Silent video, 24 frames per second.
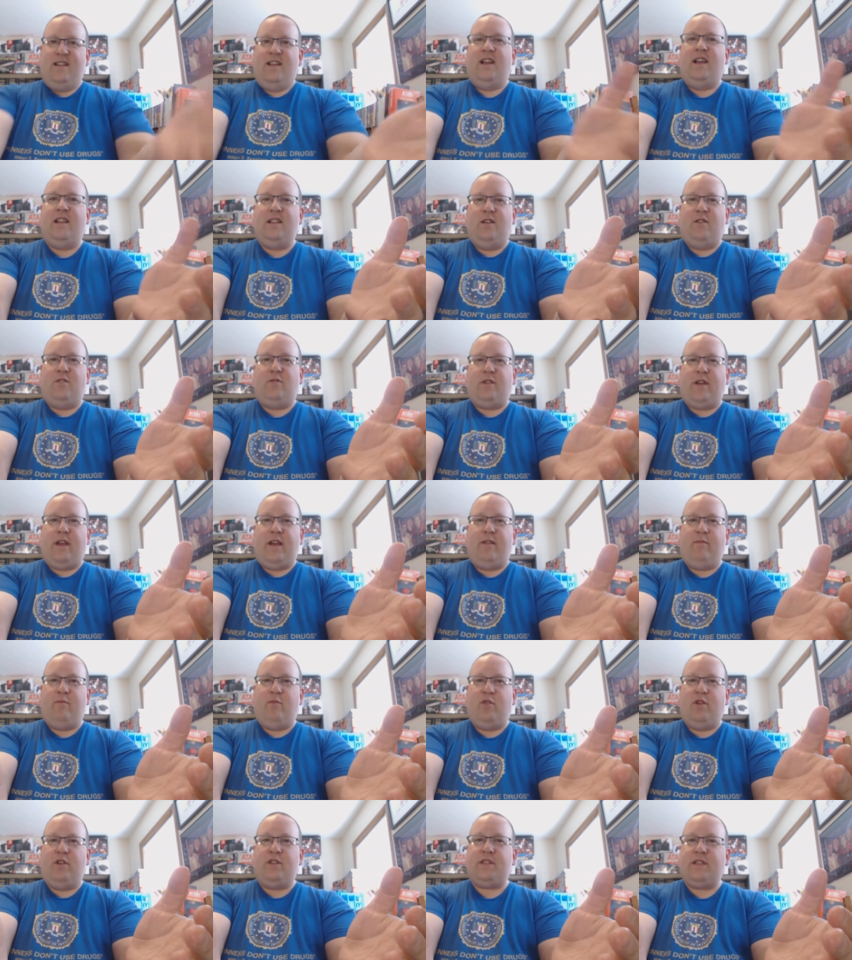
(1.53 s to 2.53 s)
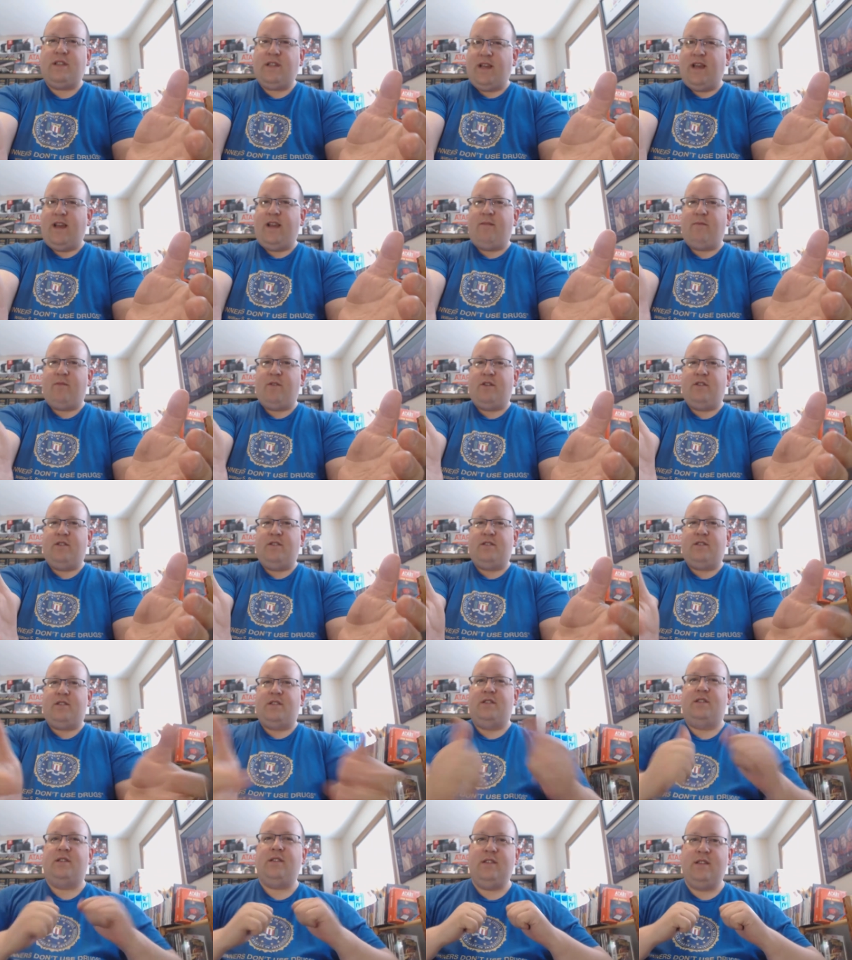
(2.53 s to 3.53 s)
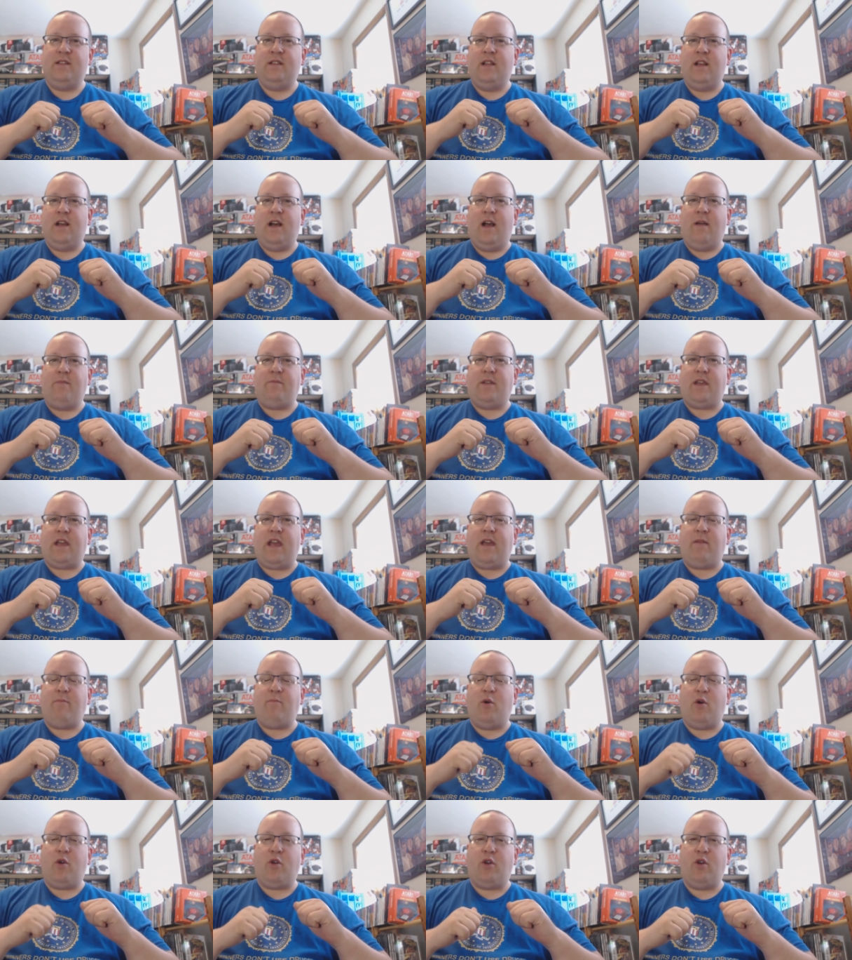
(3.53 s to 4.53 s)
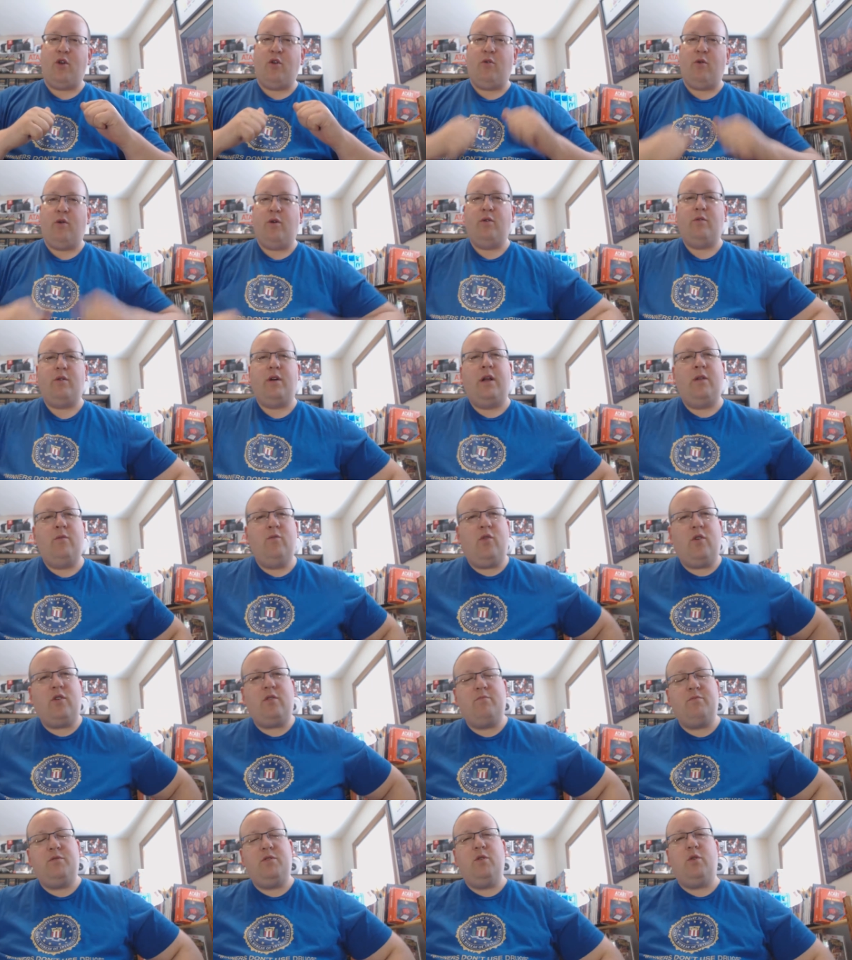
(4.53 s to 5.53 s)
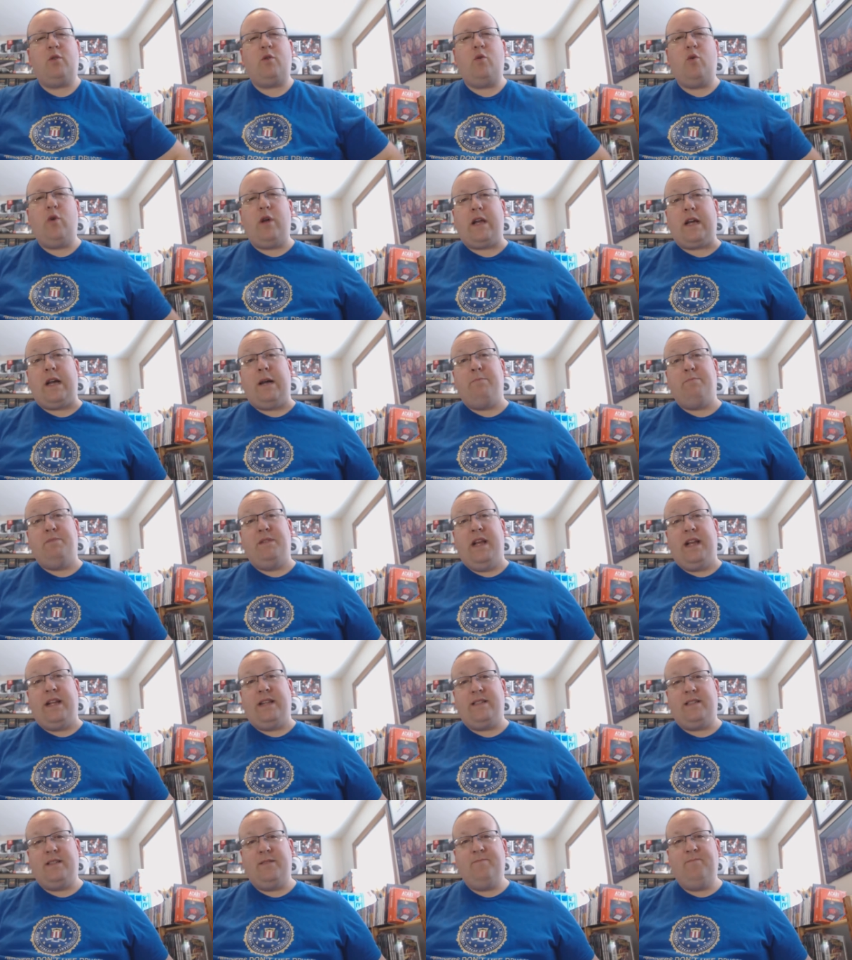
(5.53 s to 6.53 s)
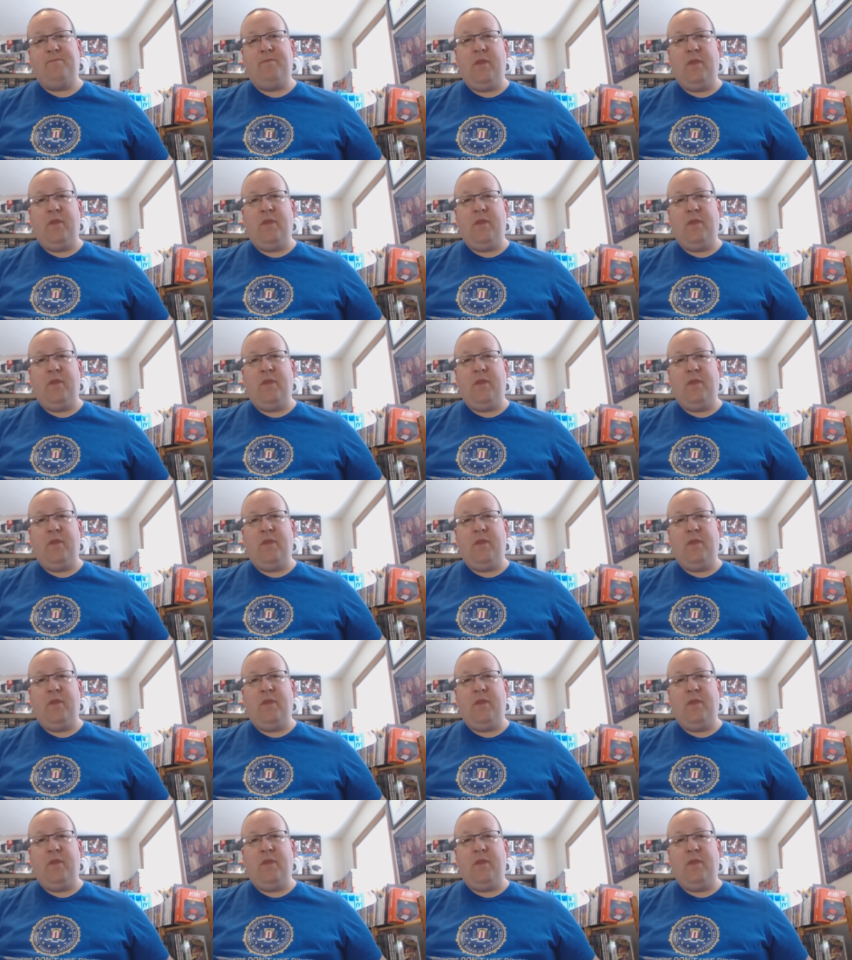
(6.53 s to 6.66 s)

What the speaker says: Hello, Game Boys and Game Girls. I'm the Game Boy Guru, and welcome to a quick update.